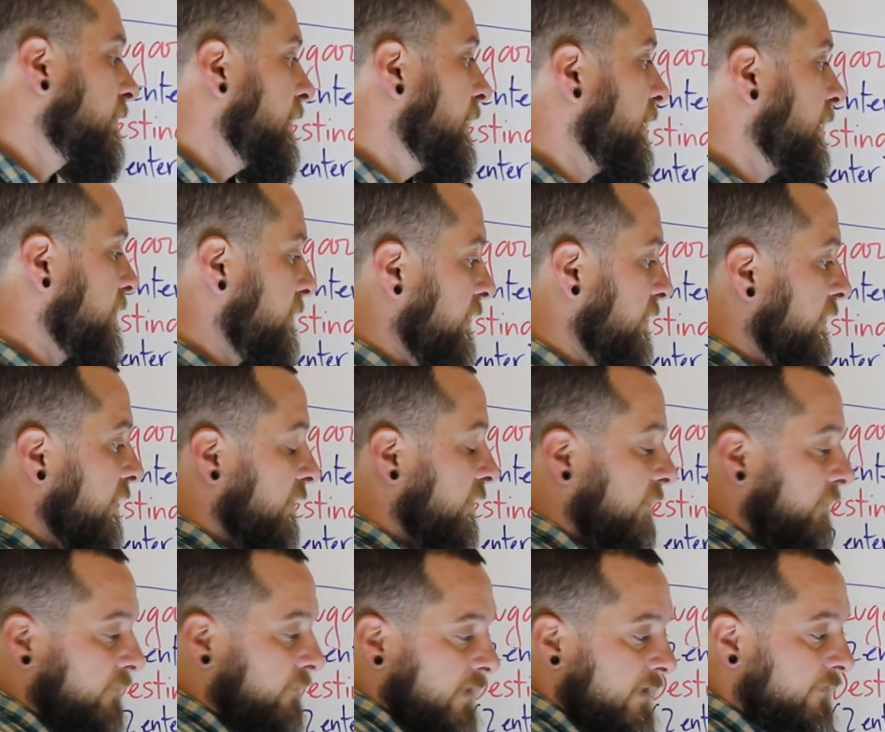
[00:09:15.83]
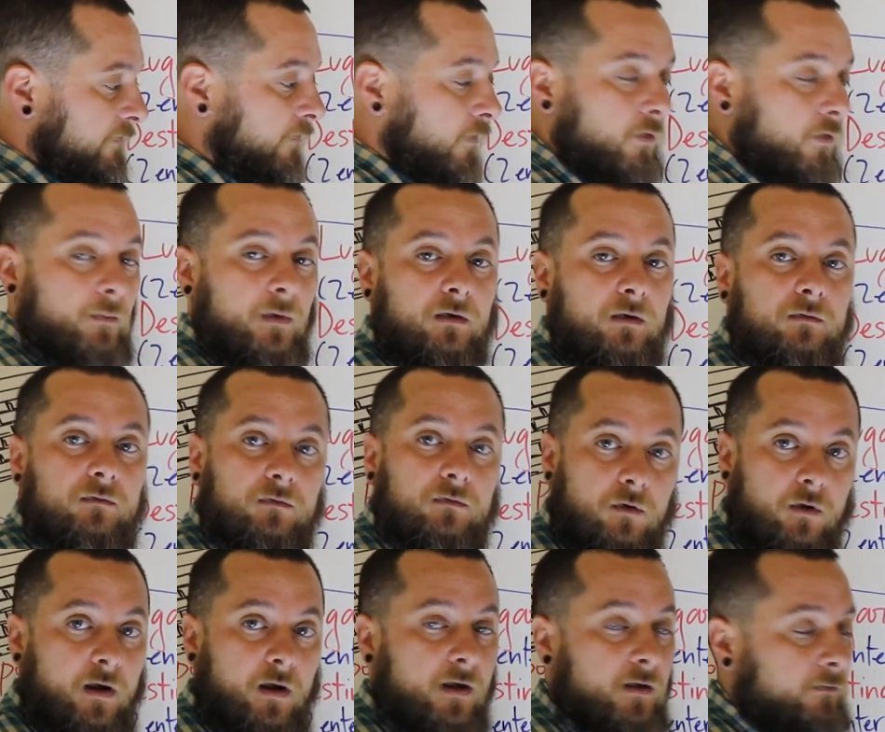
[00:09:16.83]
This is very formal.
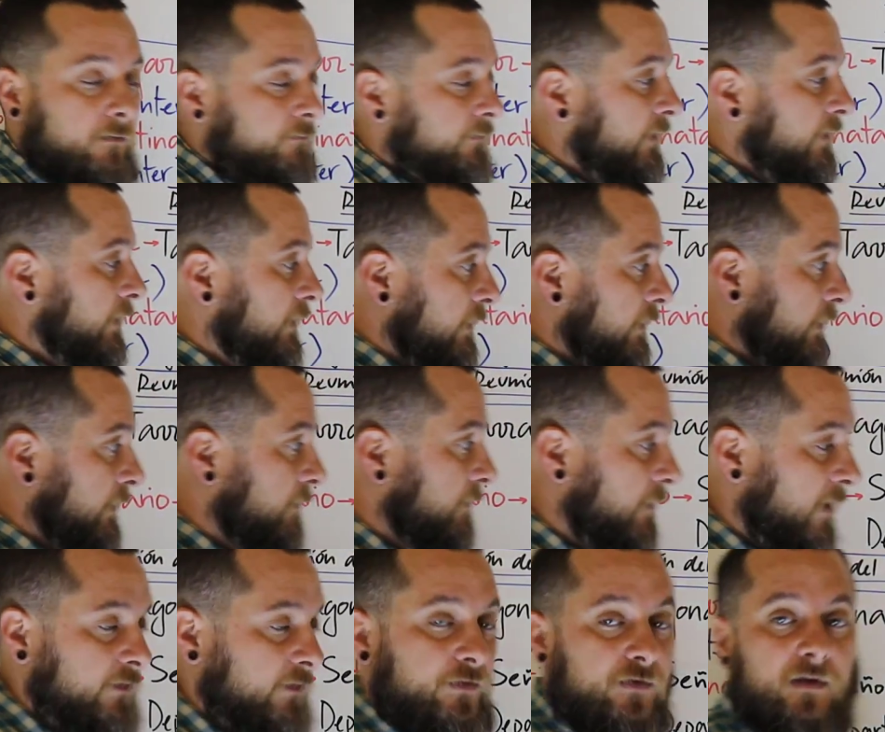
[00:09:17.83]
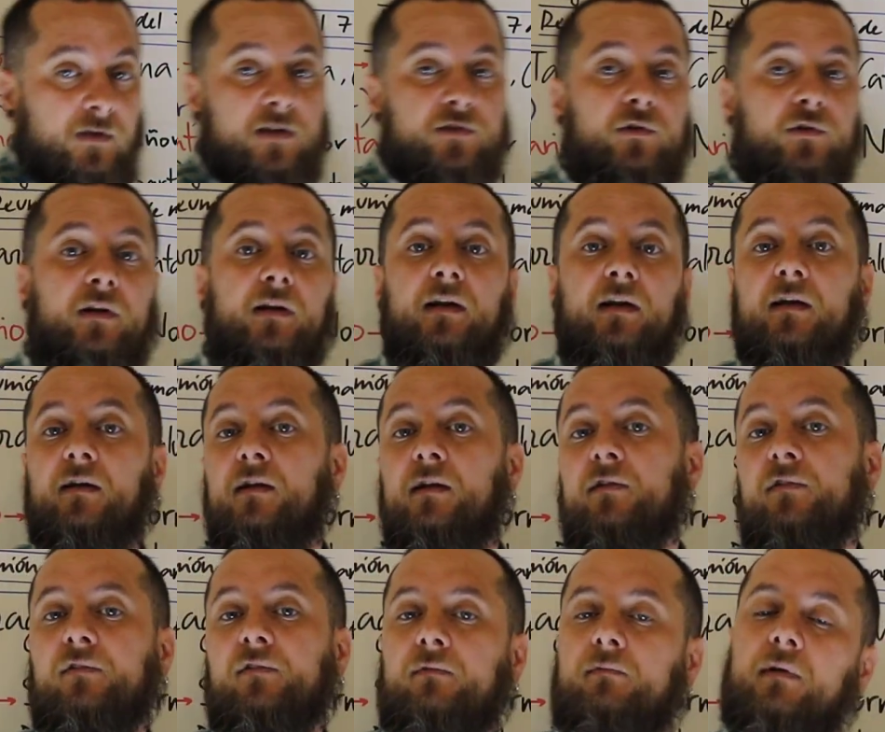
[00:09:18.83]
Okay? My translation in
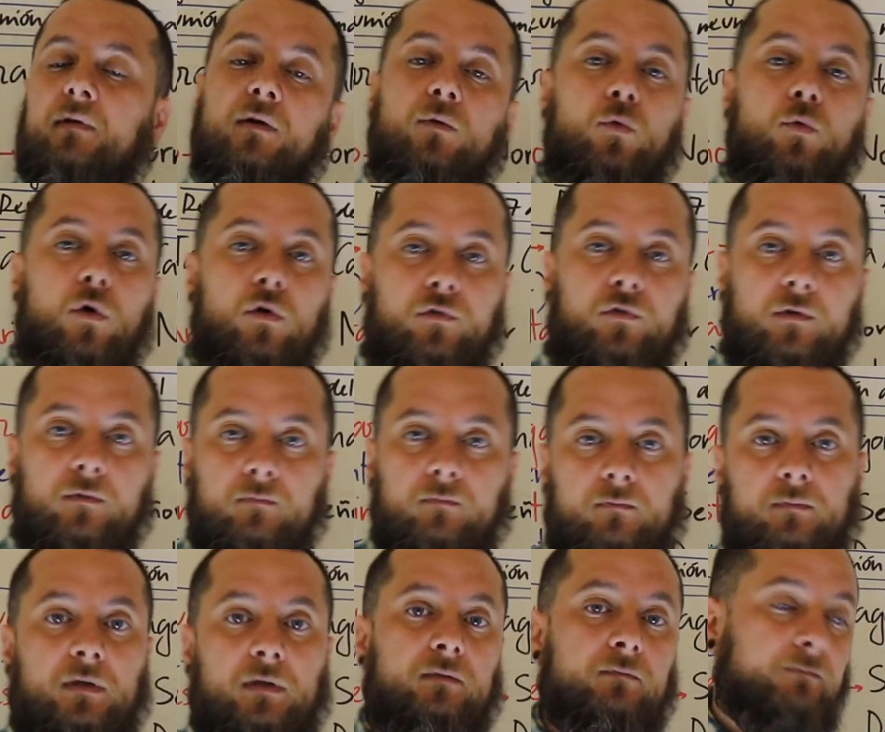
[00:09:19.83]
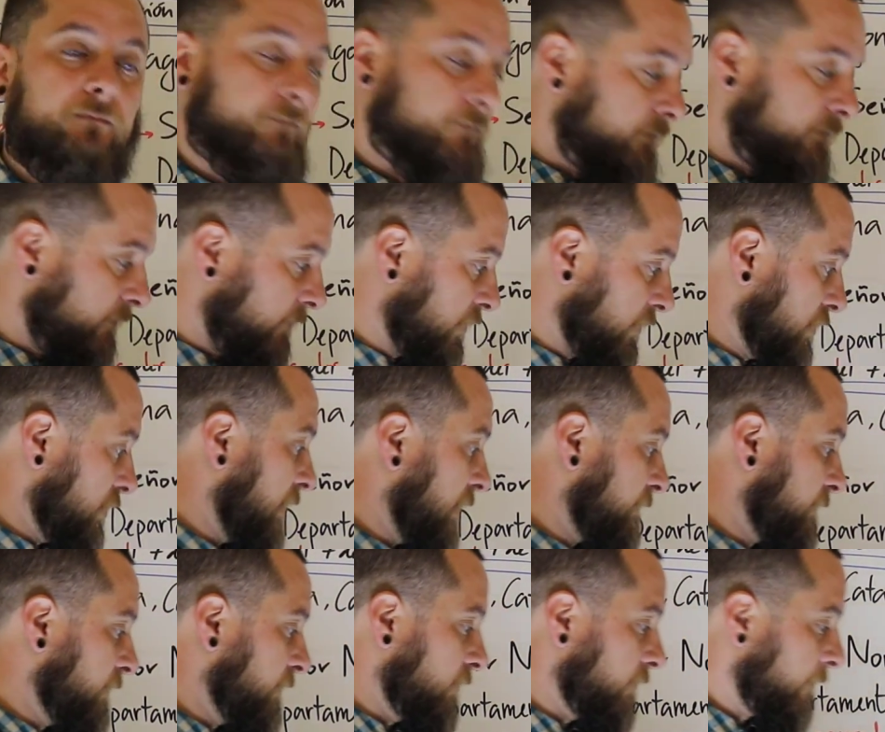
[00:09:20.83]
English, it wasn't. But you
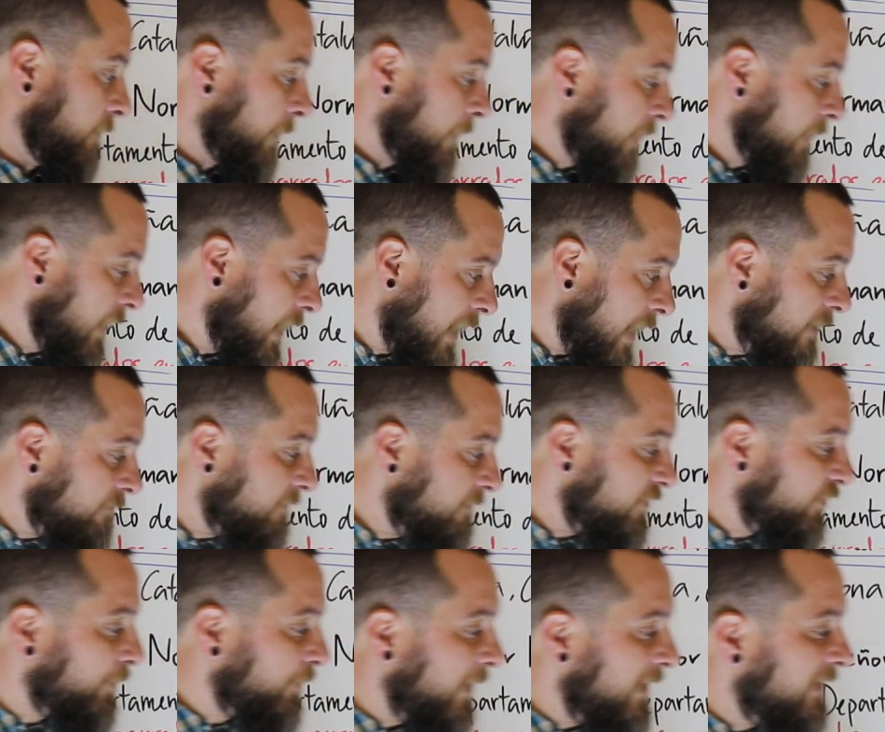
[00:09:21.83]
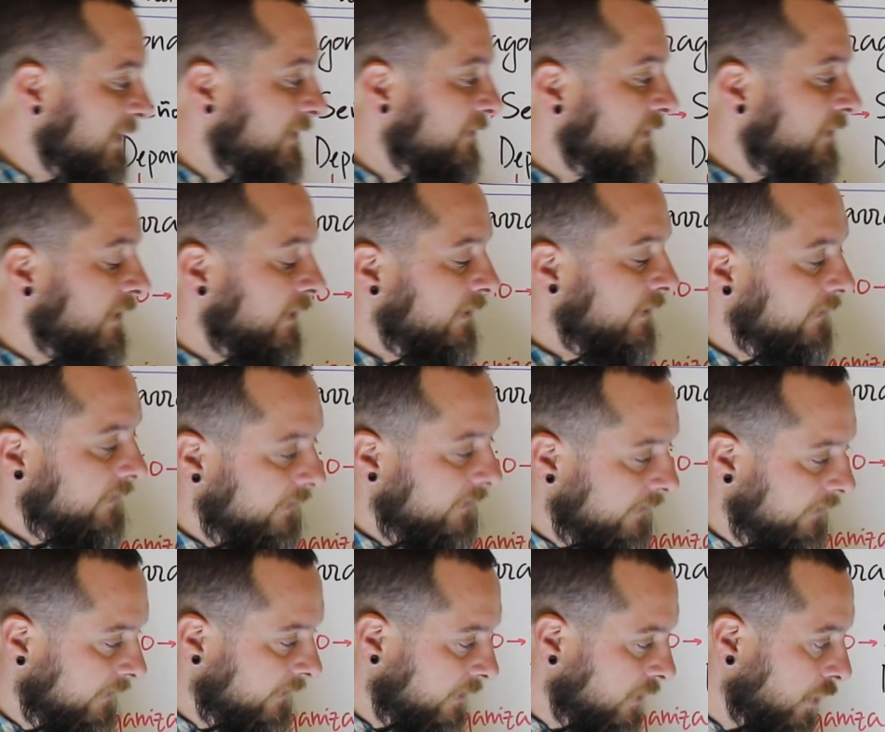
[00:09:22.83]
have to. I'm explaining
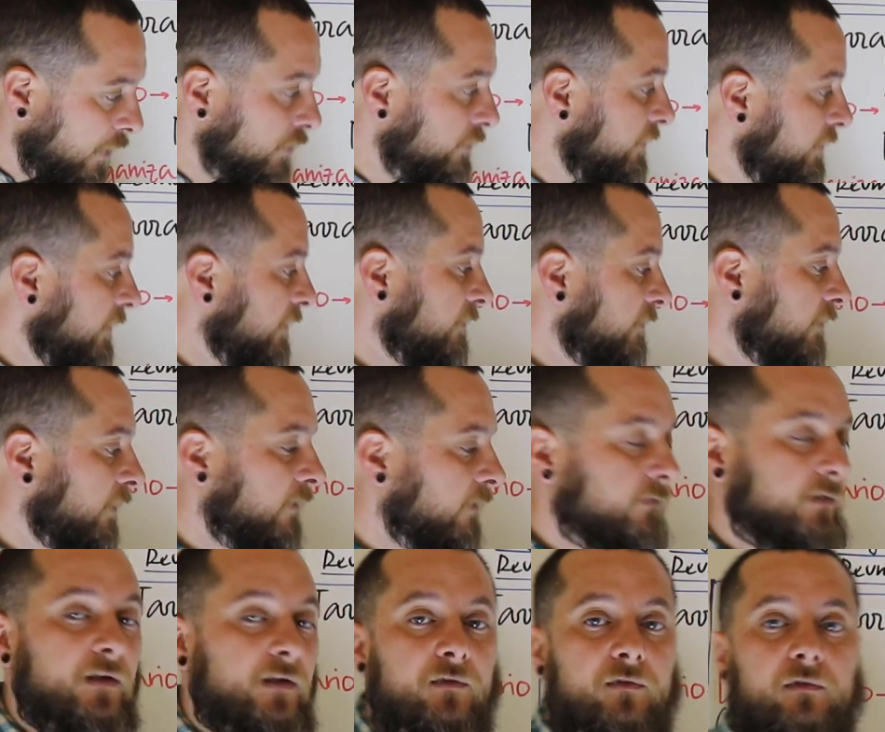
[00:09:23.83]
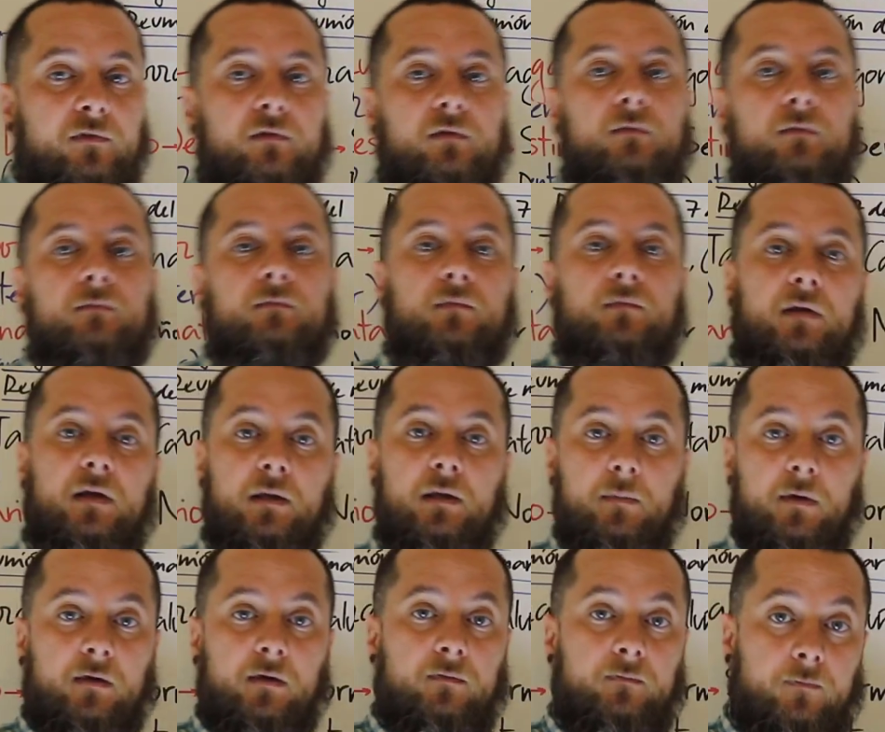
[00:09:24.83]
the content of this
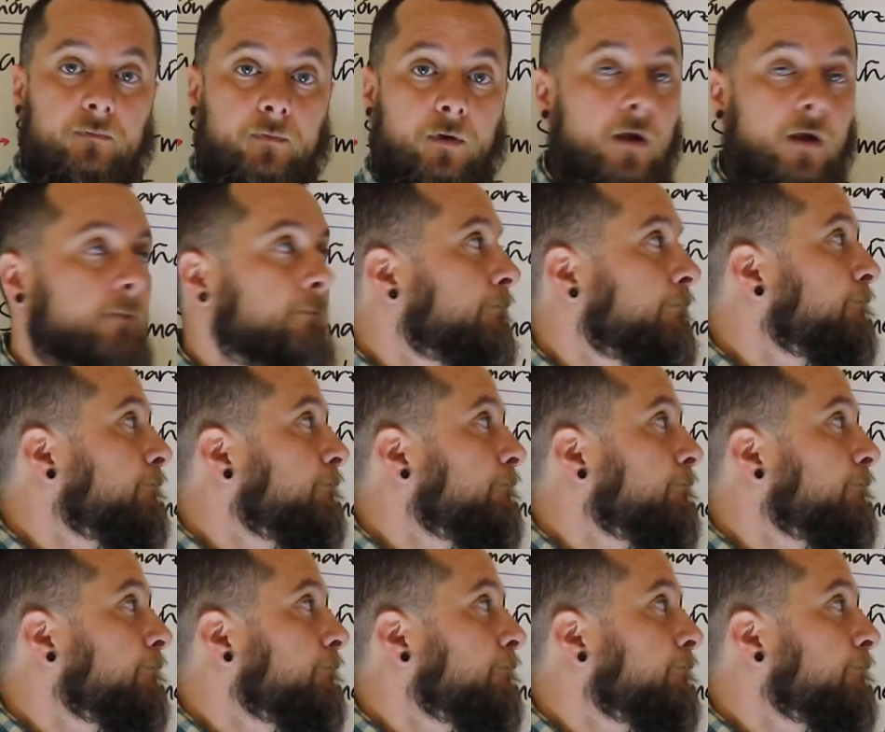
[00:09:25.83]
email. Okay?